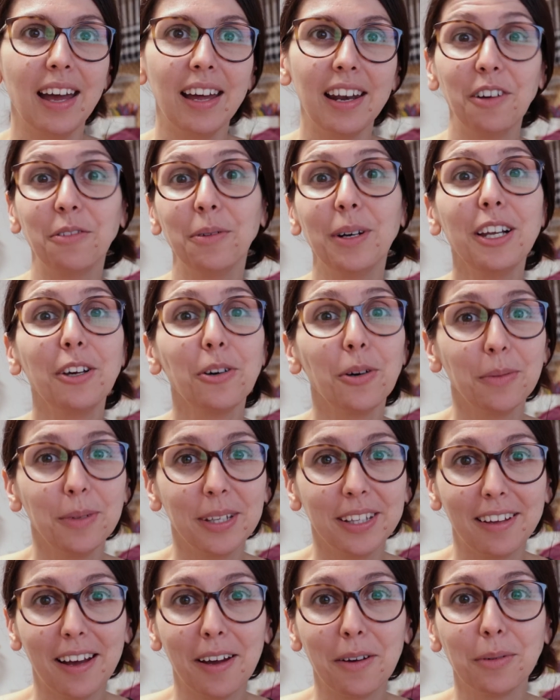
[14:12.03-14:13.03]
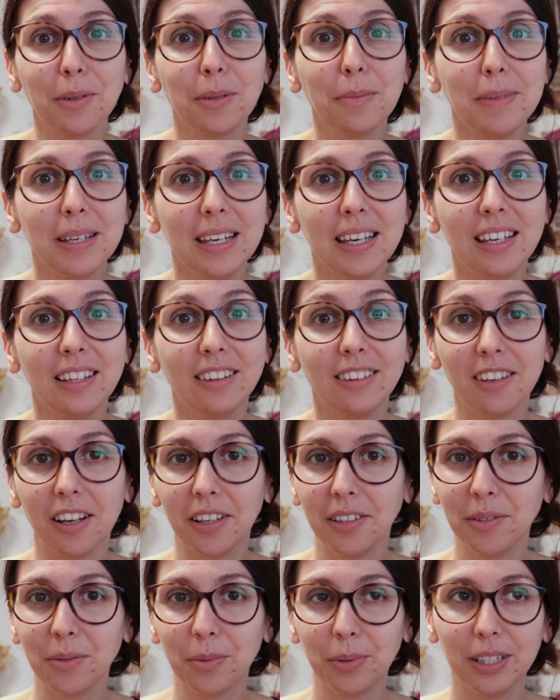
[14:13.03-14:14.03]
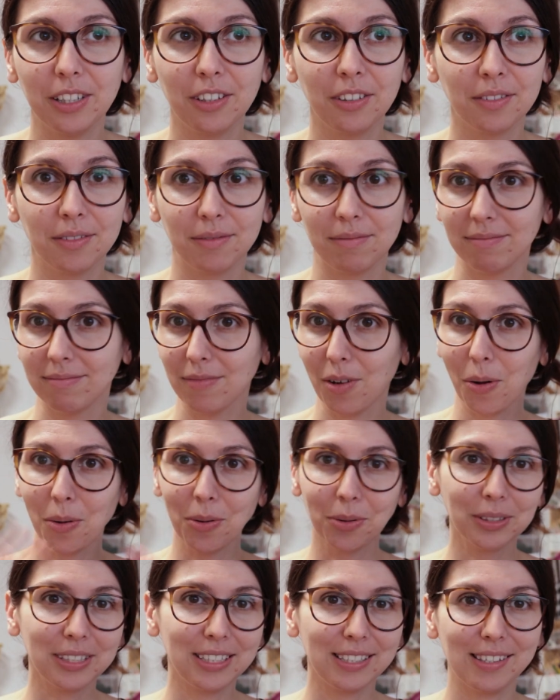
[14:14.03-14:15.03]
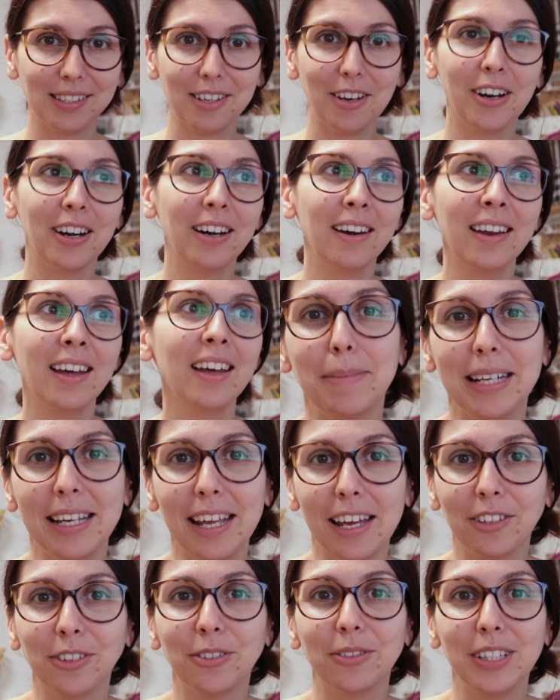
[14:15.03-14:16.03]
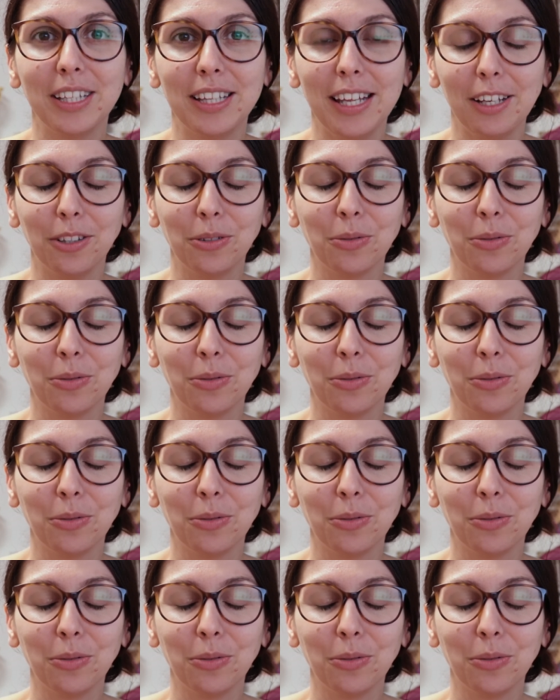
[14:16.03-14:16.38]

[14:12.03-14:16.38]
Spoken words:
And I really hope that I will be done with all this yarn by the end of the day